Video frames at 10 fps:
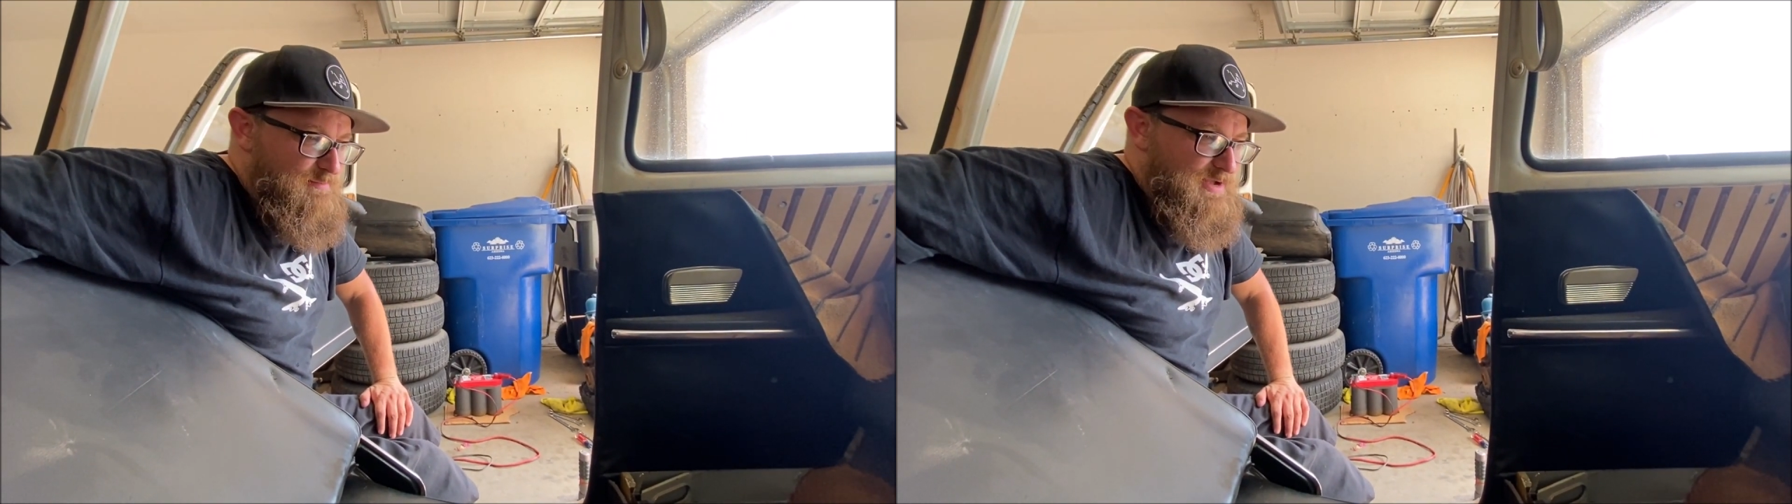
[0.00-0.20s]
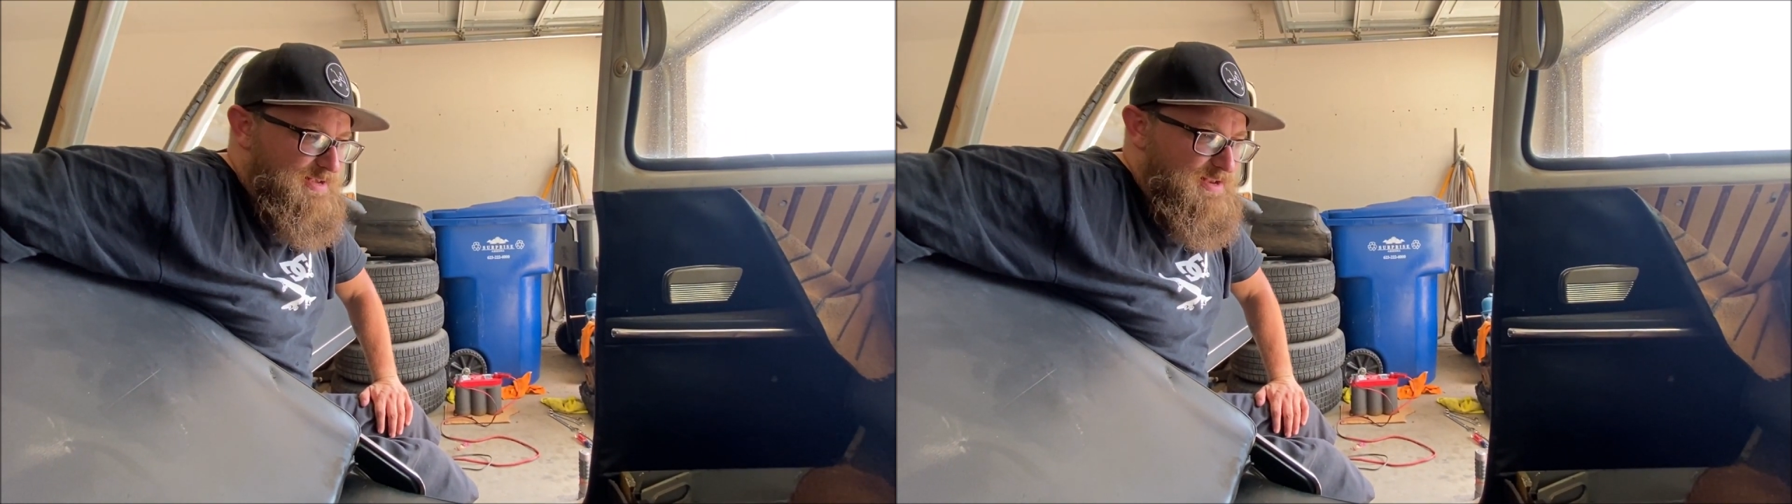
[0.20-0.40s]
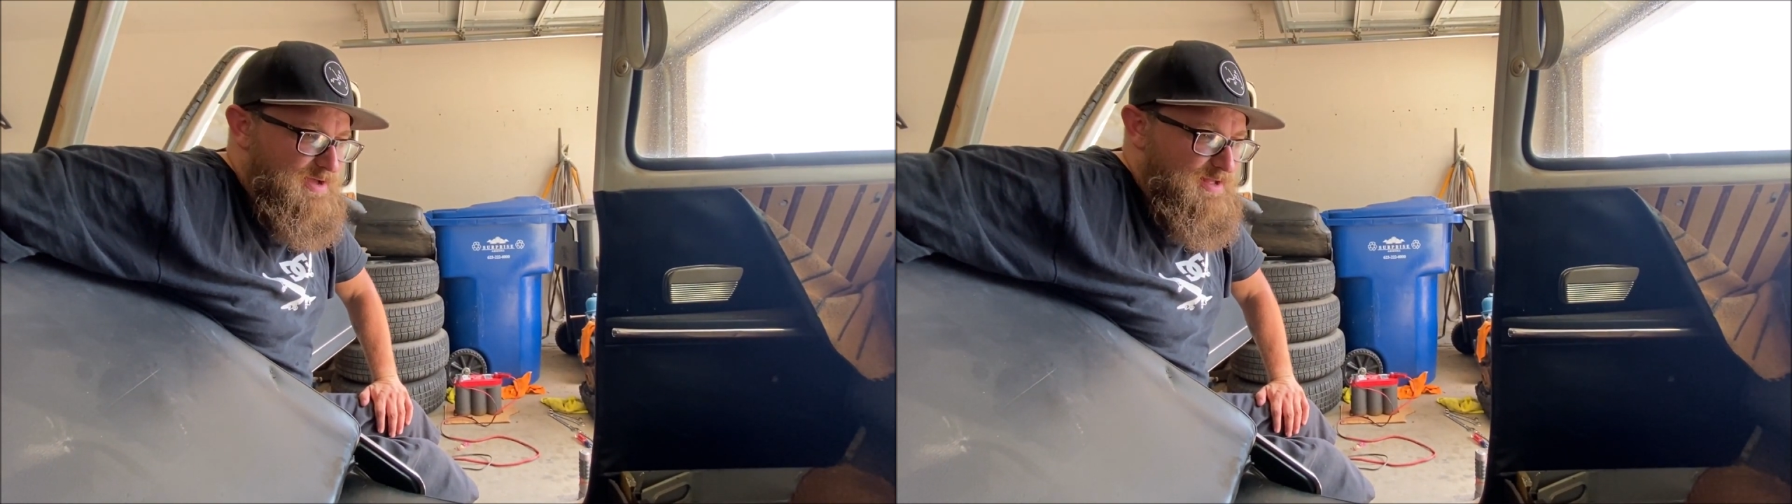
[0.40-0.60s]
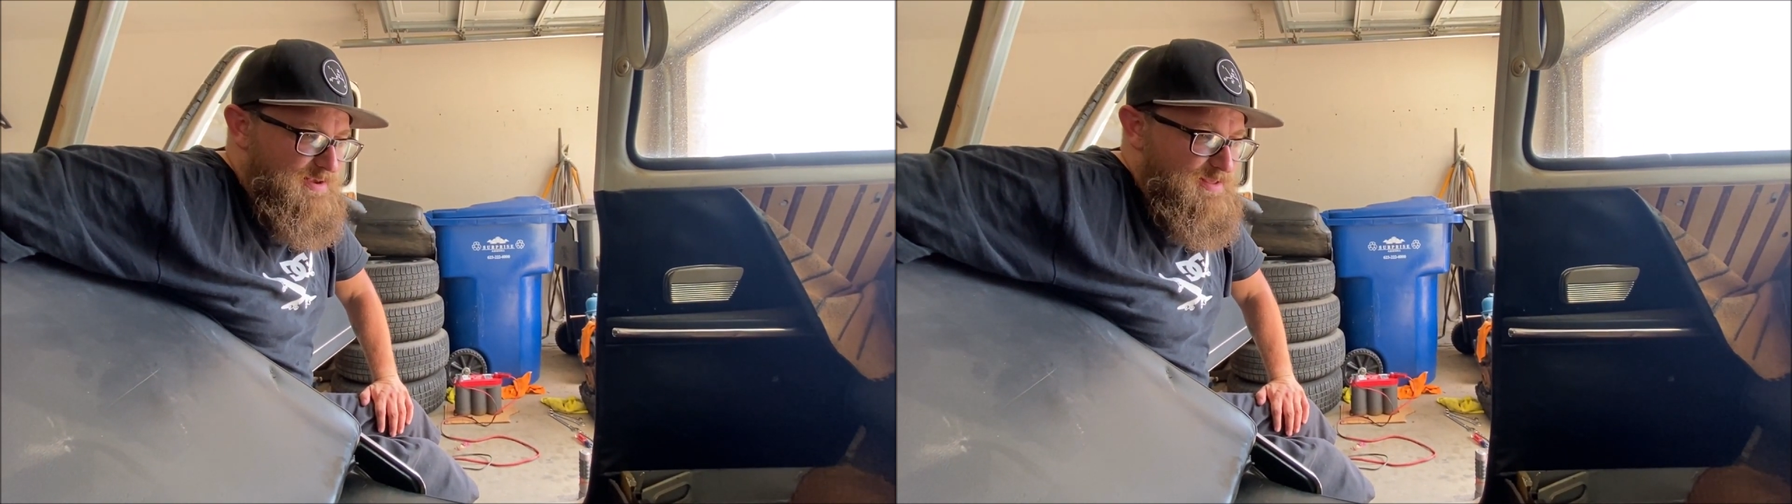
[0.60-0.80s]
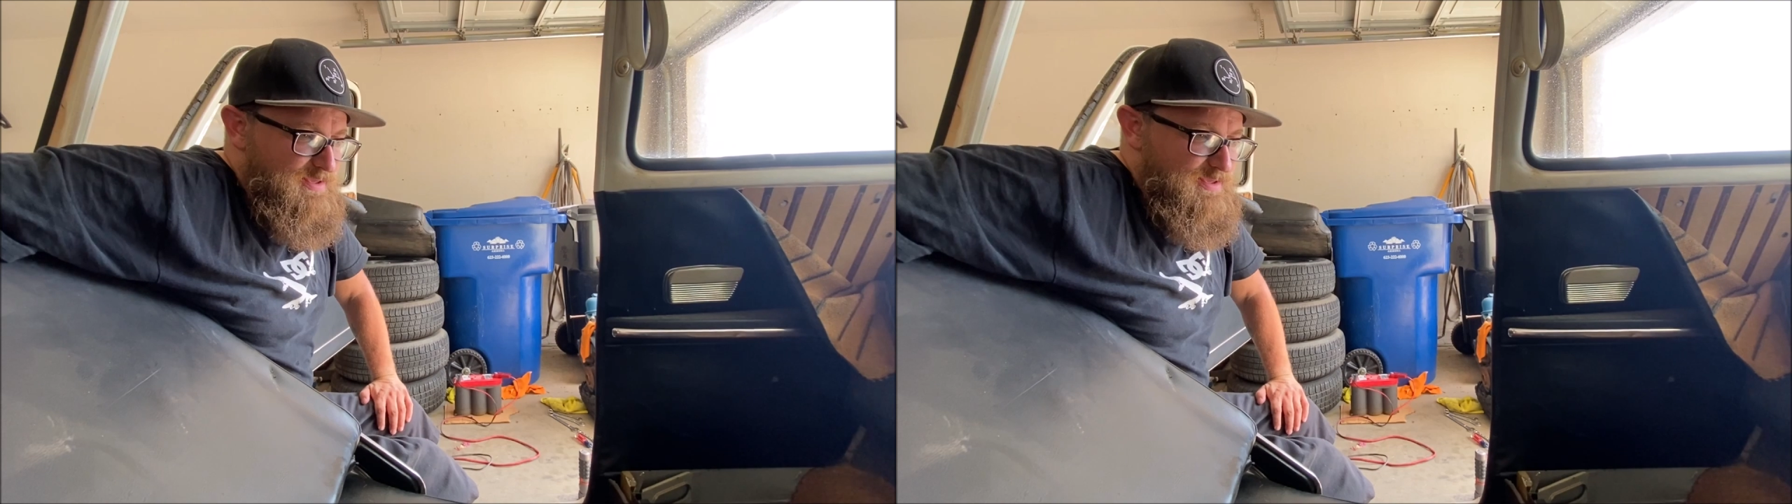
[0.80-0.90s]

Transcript: It might not.